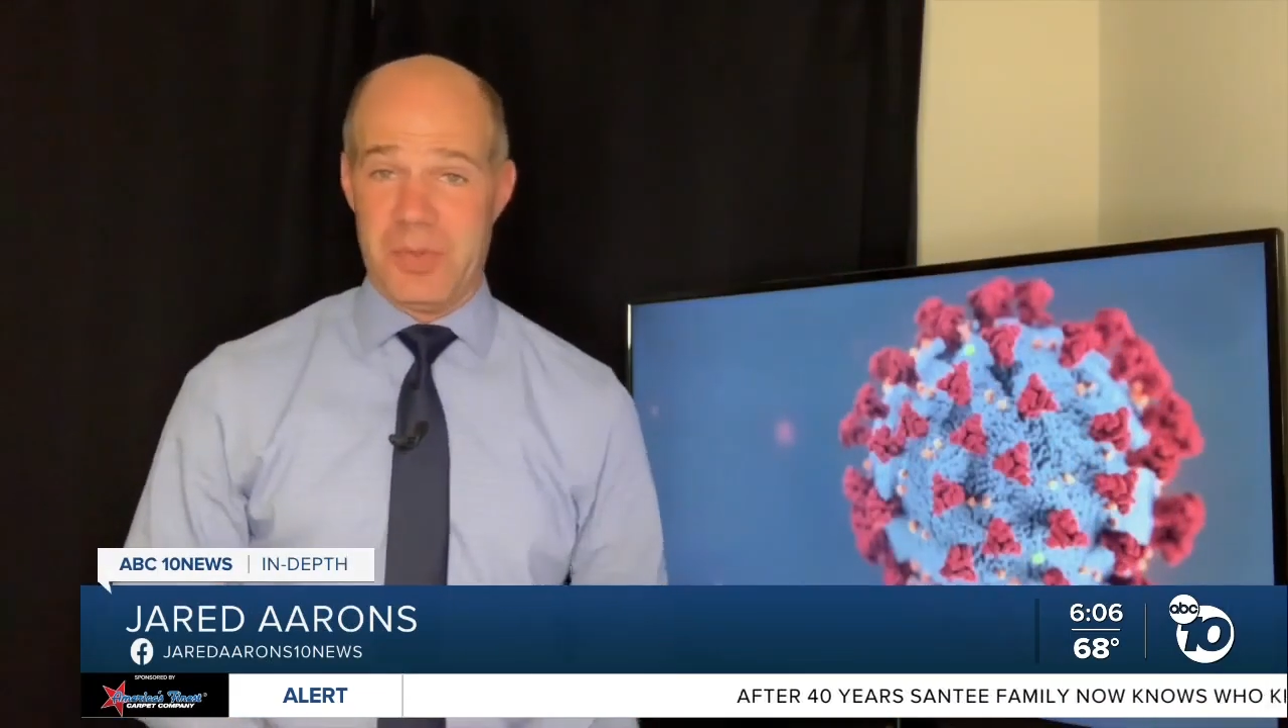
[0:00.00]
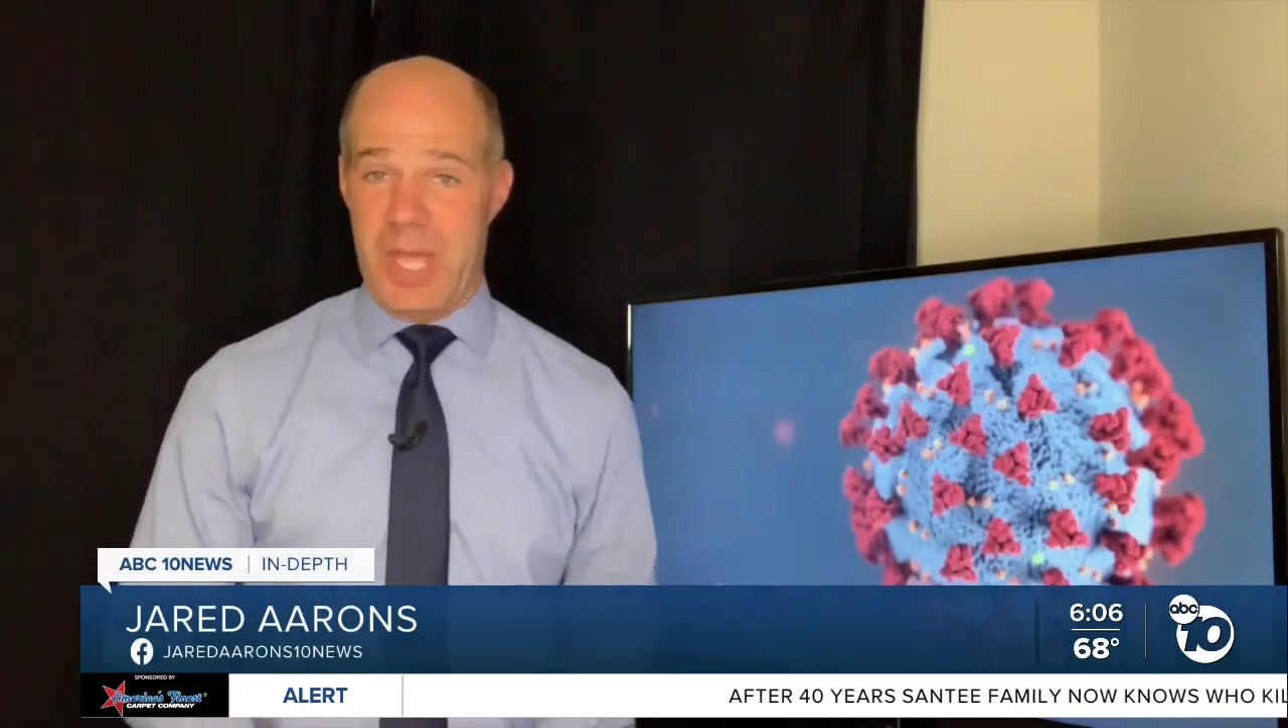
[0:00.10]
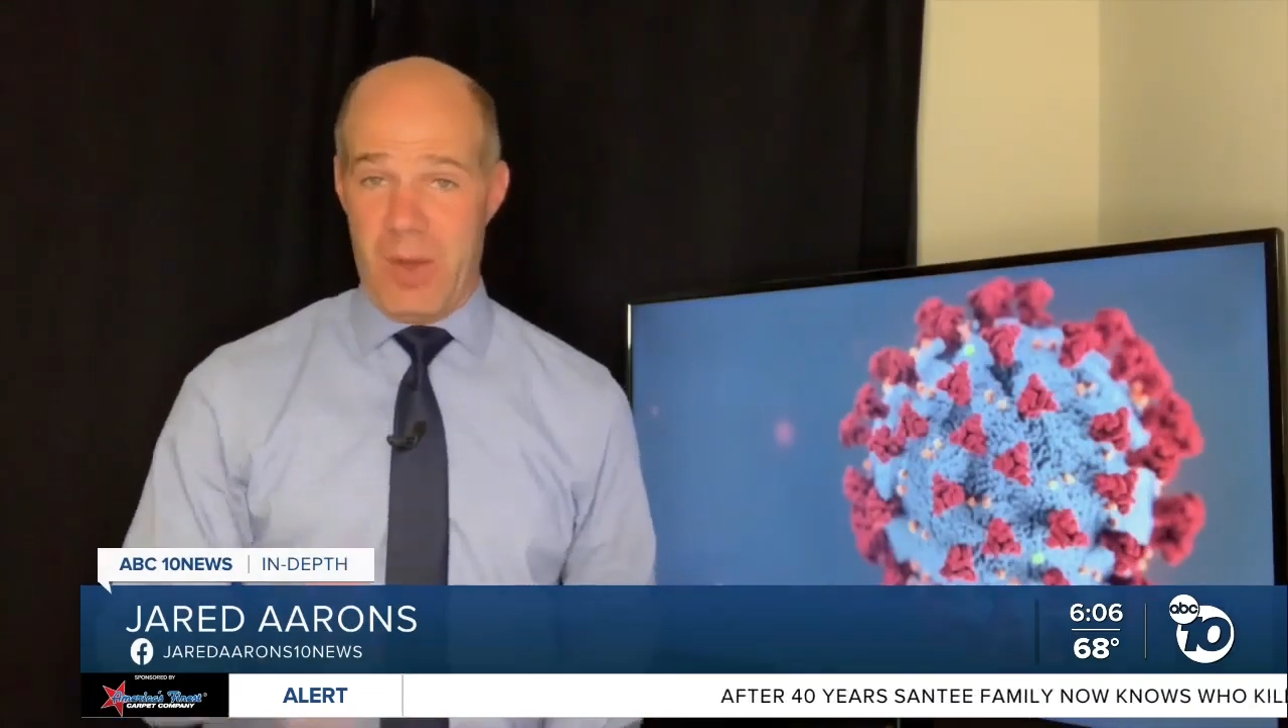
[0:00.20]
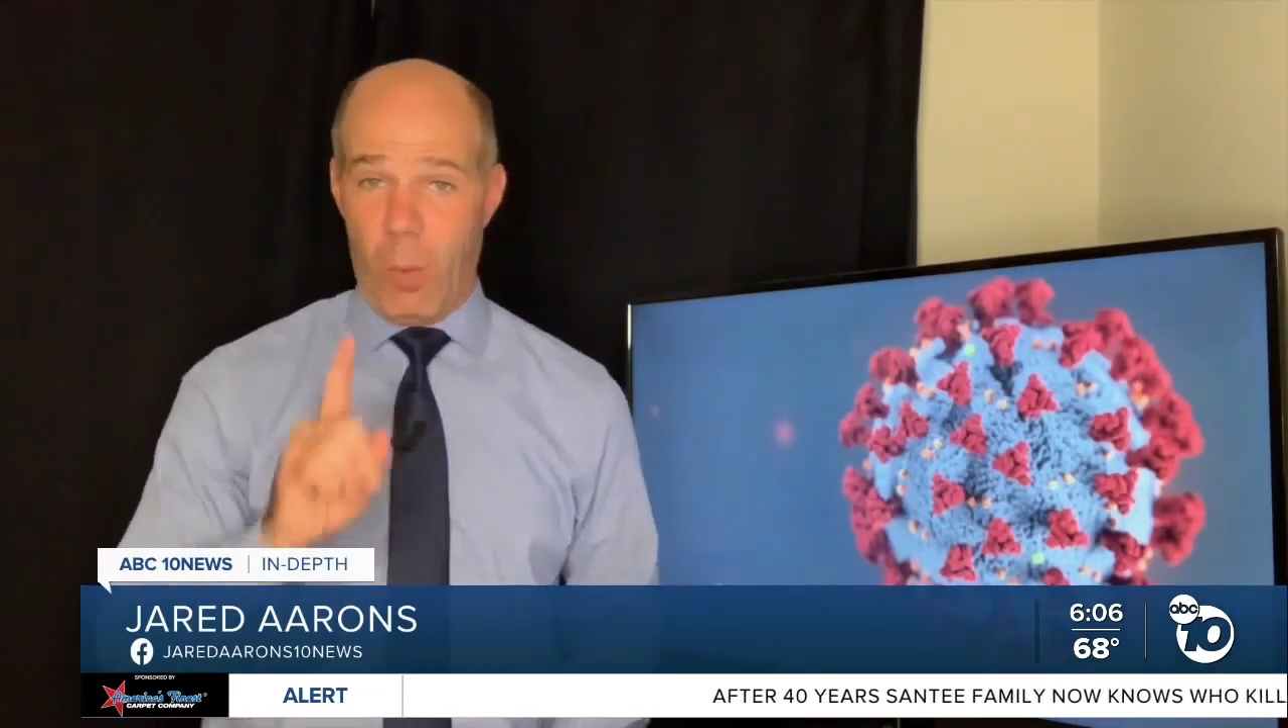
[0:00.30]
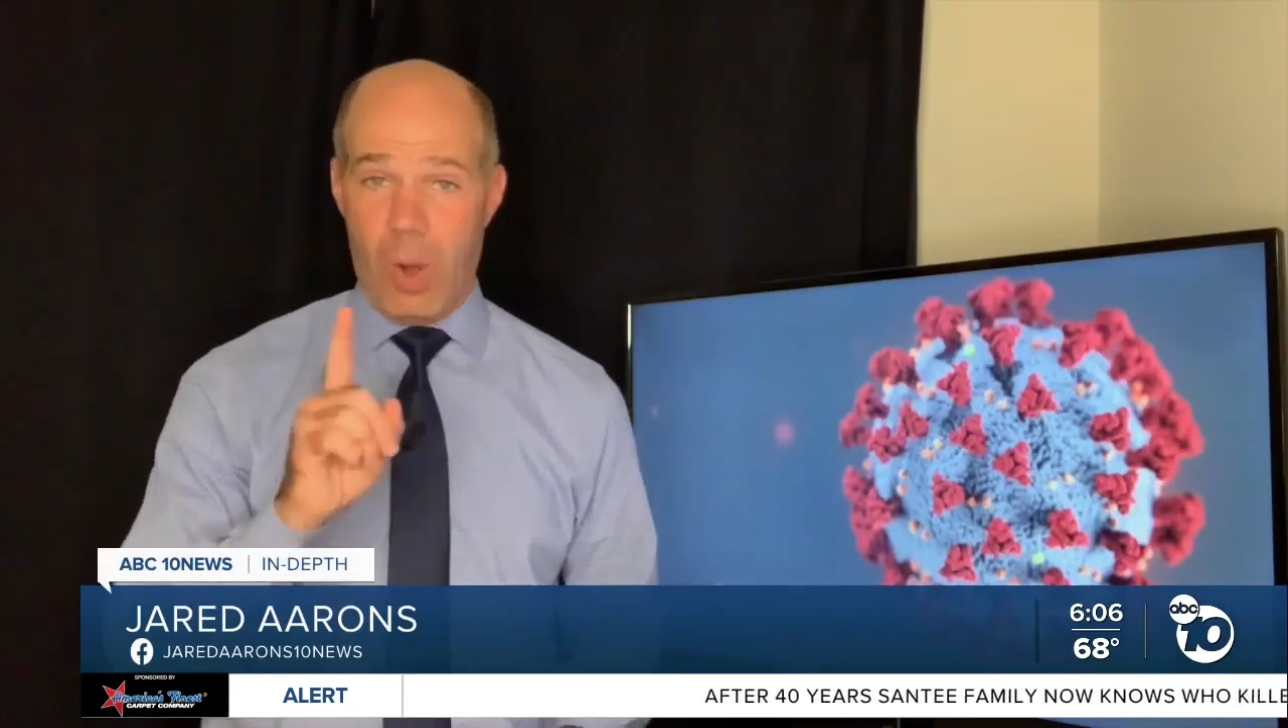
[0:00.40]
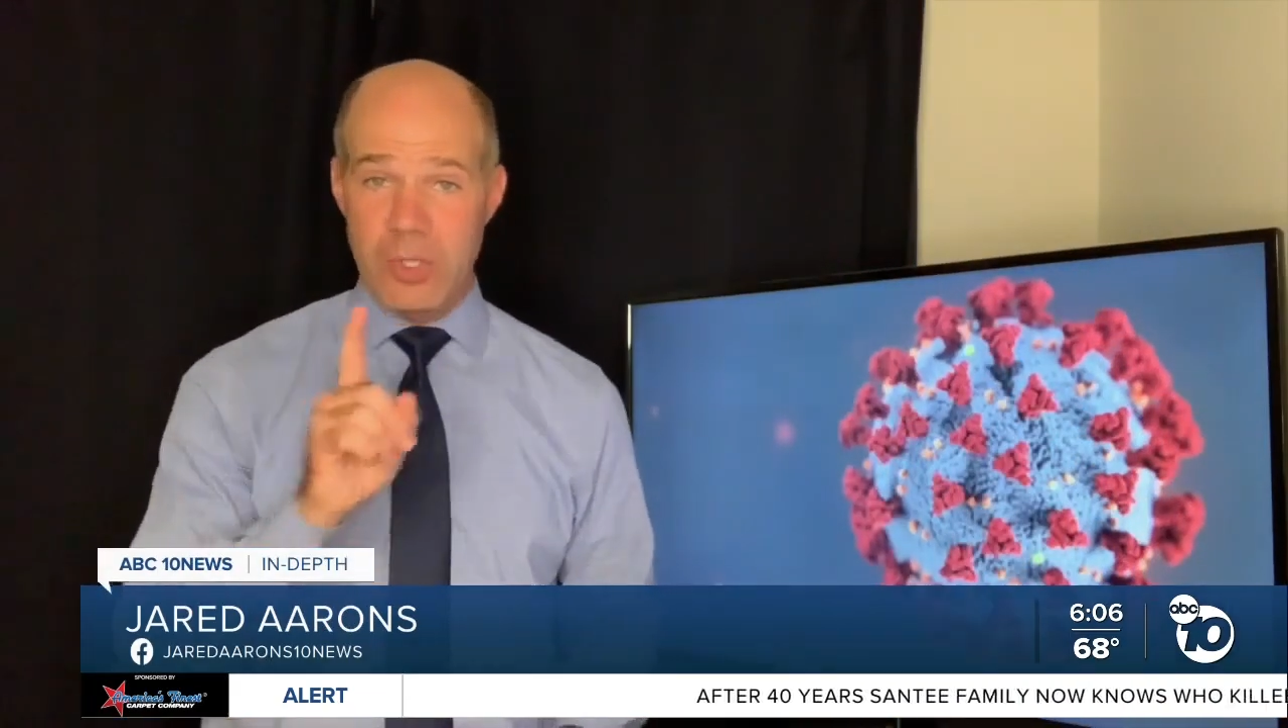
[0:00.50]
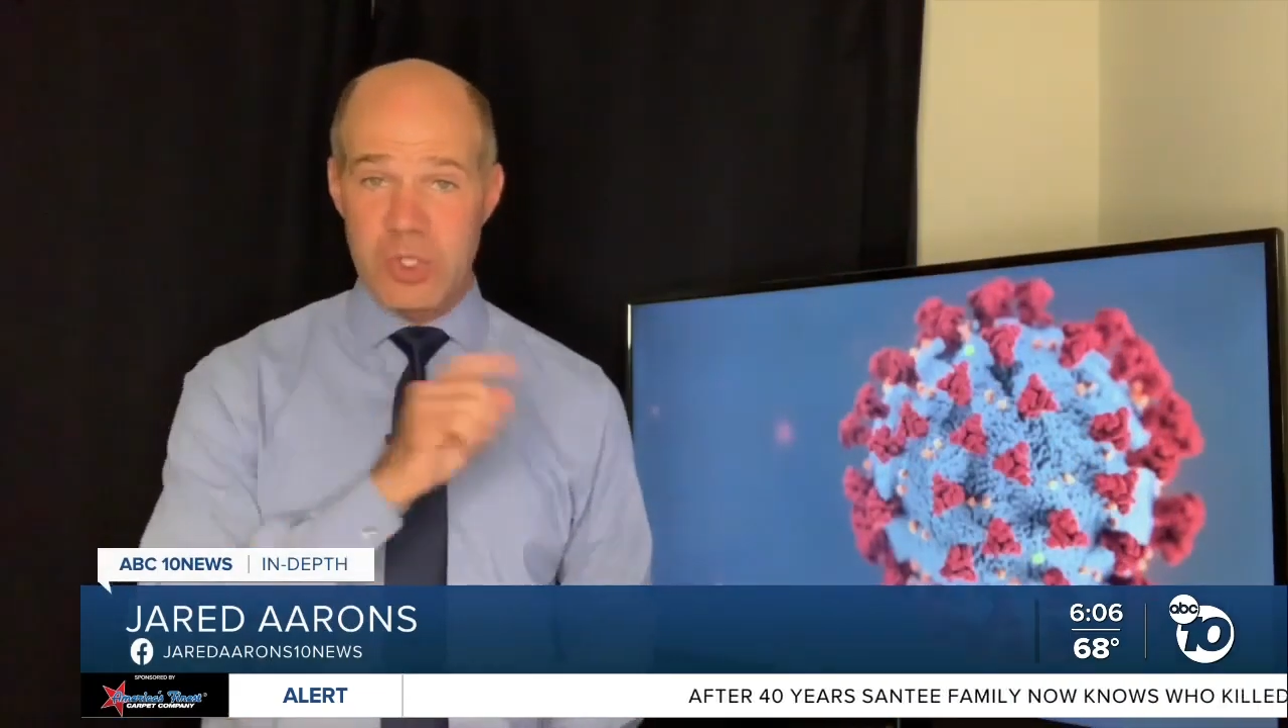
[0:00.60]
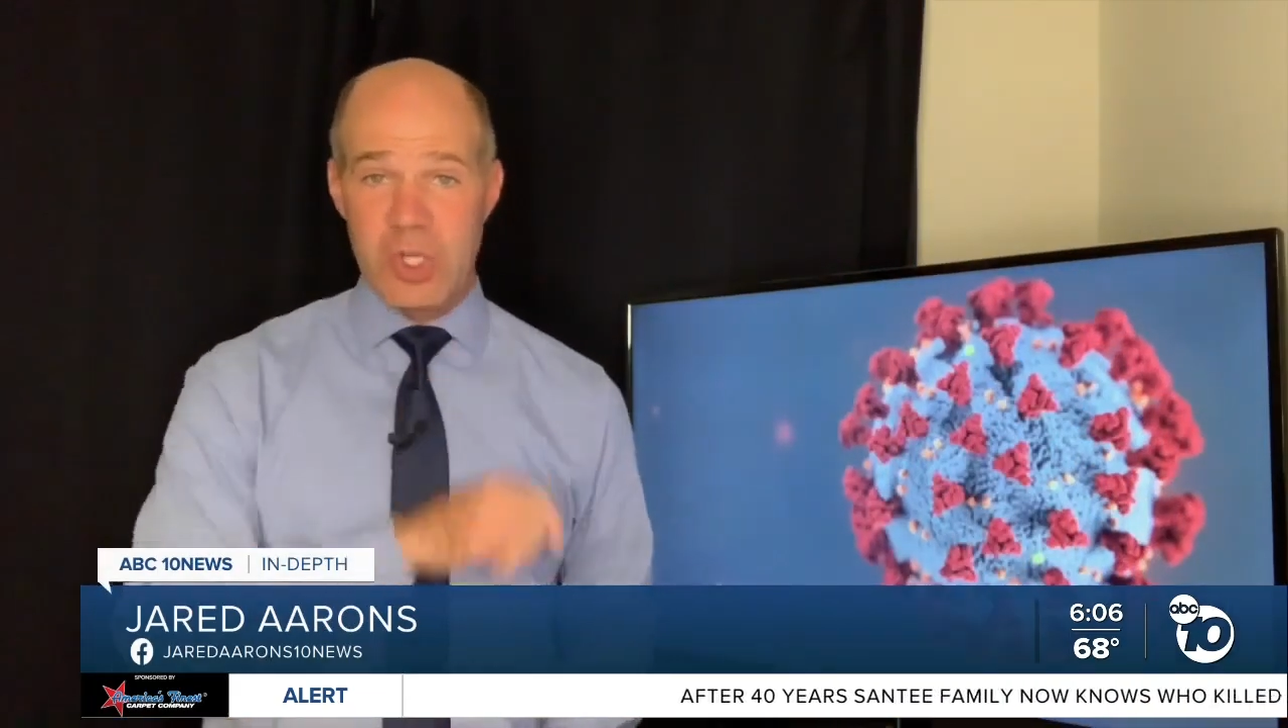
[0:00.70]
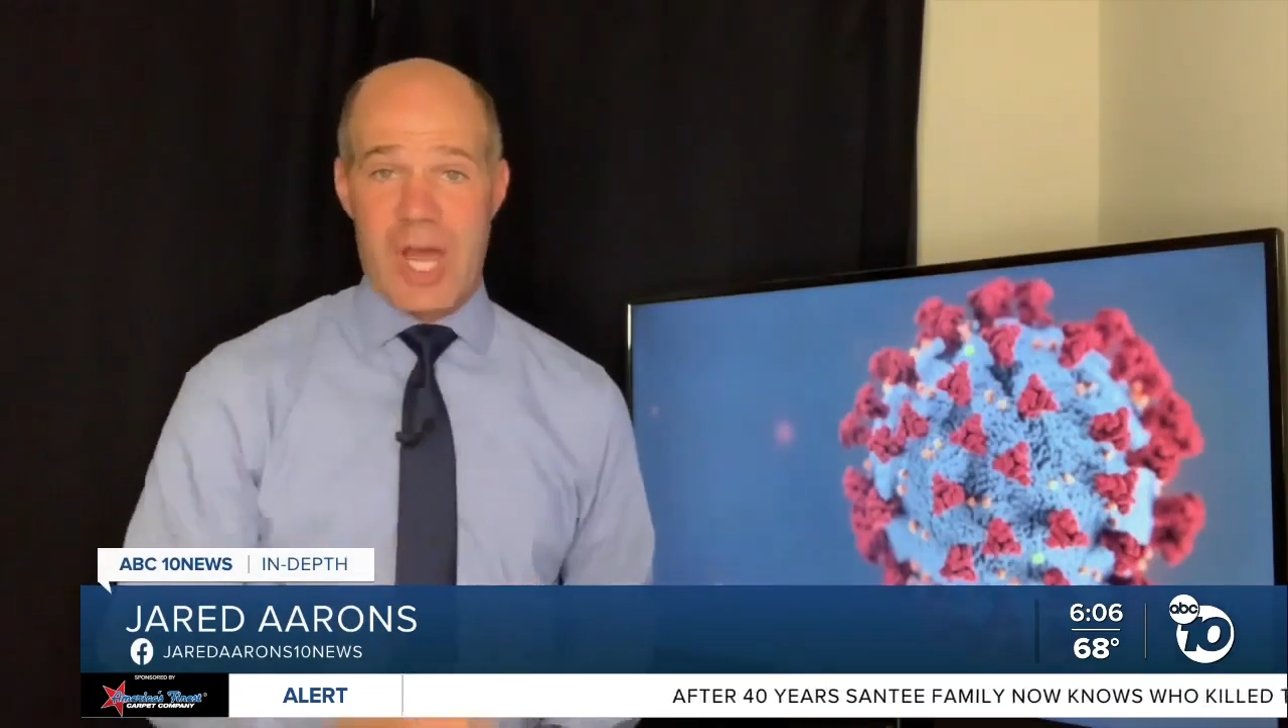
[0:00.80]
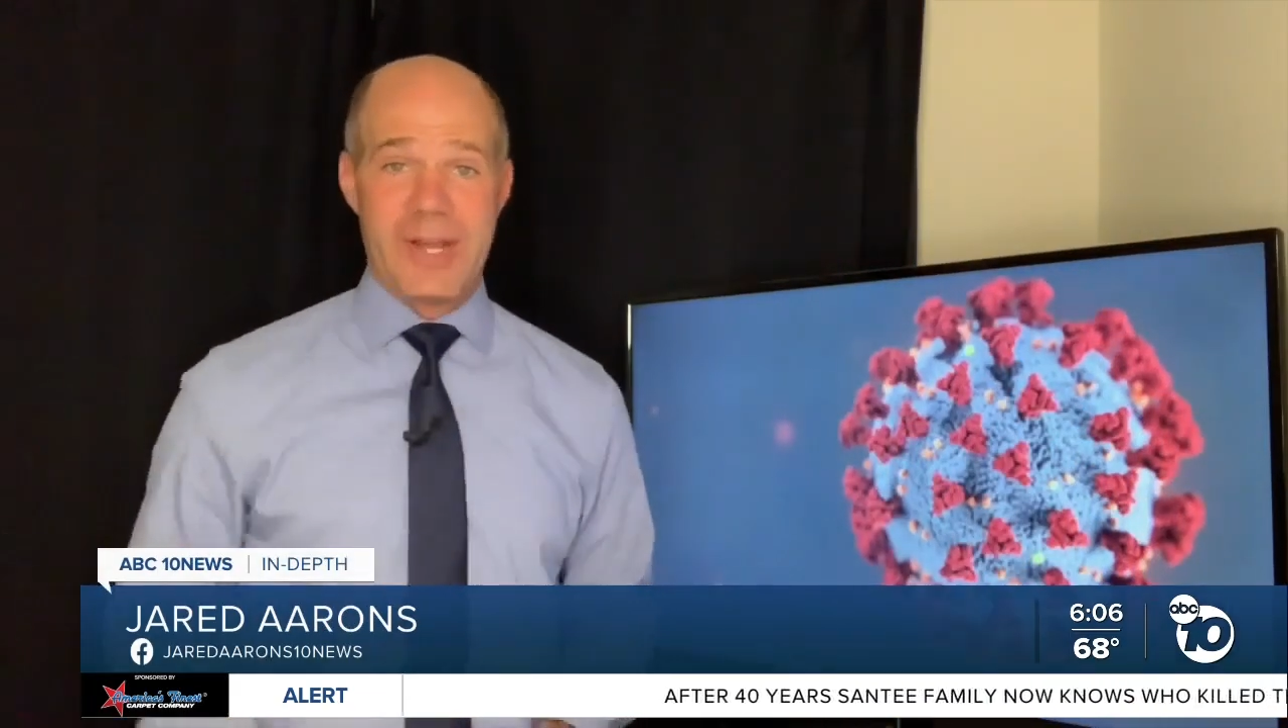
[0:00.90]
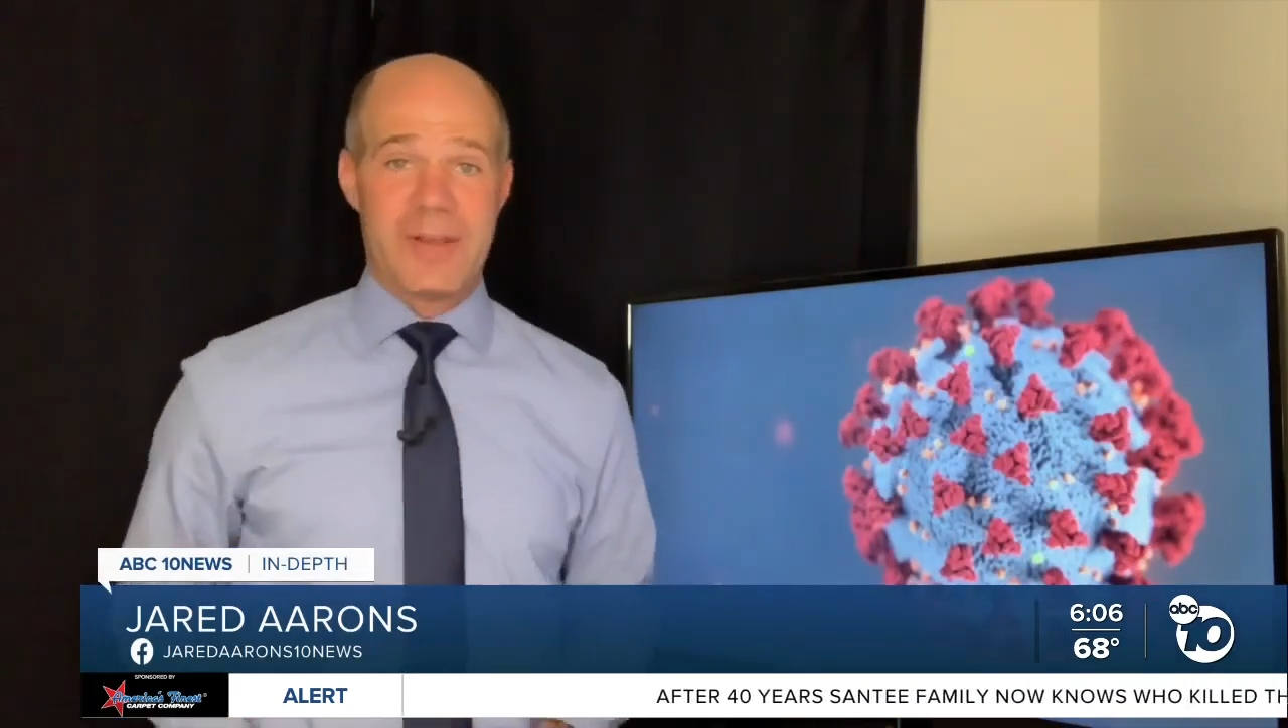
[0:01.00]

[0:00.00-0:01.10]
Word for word: You get one shot